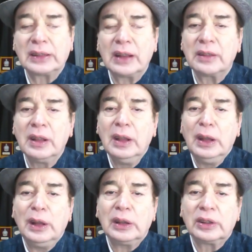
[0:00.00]
I
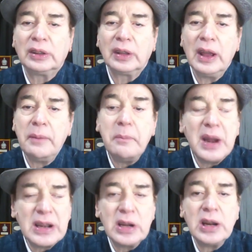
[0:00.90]
has
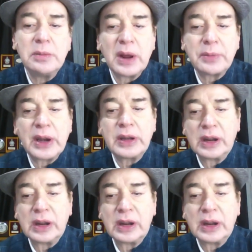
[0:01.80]
embedded in my mind.